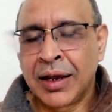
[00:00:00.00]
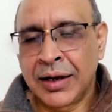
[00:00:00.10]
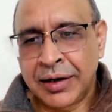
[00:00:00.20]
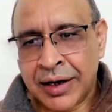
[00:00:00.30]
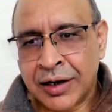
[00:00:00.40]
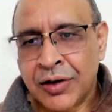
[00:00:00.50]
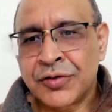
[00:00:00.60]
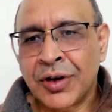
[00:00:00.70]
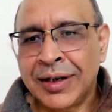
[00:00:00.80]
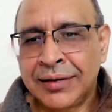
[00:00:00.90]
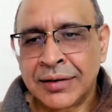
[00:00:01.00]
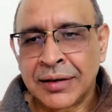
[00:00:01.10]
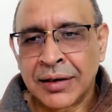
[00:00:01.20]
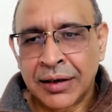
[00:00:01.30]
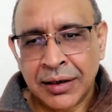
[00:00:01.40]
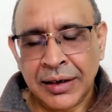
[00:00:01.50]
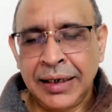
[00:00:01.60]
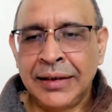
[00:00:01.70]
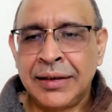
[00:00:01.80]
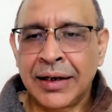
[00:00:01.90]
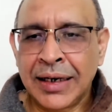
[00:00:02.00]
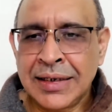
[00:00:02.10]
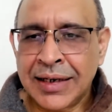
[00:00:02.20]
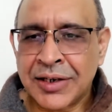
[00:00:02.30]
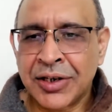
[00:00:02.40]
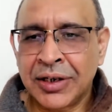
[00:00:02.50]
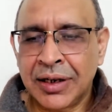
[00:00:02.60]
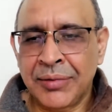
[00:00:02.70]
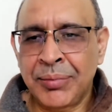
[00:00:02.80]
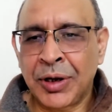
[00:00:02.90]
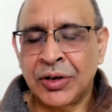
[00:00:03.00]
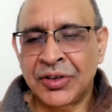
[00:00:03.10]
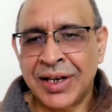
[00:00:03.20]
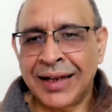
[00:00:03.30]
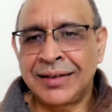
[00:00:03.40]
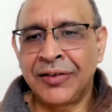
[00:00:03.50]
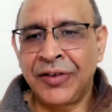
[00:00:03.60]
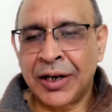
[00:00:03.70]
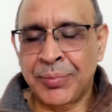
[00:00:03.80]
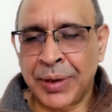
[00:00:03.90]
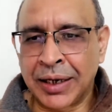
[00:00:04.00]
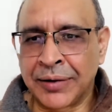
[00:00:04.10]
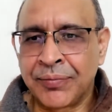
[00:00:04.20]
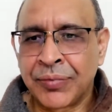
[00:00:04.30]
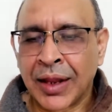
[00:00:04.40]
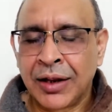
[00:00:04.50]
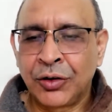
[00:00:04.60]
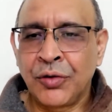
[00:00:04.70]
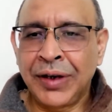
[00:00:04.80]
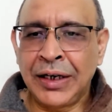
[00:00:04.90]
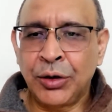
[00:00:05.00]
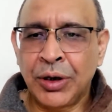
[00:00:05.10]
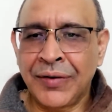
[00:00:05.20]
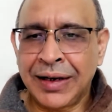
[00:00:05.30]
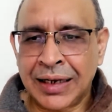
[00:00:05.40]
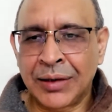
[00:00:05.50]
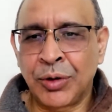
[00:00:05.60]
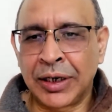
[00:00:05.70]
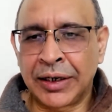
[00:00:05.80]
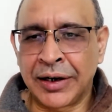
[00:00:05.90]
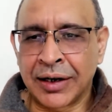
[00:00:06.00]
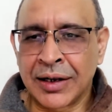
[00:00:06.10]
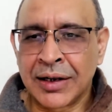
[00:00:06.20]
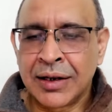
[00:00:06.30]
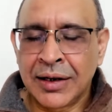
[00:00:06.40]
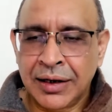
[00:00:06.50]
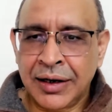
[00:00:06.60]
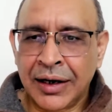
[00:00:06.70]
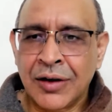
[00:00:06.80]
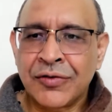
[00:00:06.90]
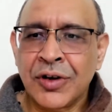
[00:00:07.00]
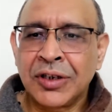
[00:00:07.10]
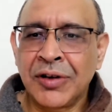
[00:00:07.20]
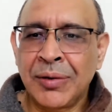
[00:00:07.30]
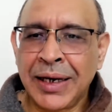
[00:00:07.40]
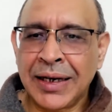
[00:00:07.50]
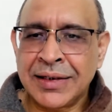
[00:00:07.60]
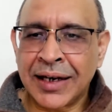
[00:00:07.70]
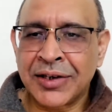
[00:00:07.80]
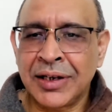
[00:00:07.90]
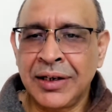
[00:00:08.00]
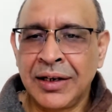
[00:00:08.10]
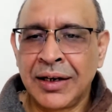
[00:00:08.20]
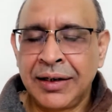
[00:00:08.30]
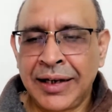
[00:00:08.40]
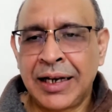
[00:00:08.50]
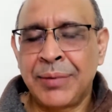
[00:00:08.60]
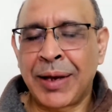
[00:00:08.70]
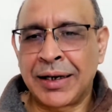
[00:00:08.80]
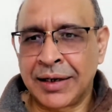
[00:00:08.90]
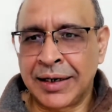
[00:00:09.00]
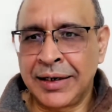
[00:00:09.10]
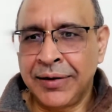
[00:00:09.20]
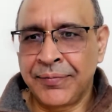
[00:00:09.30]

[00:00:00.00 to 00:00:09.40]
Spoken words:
Drug of choice, either injection, because she has severe pain. So we need to give an anabolic drug. Drug of choice will be injection teriparatide,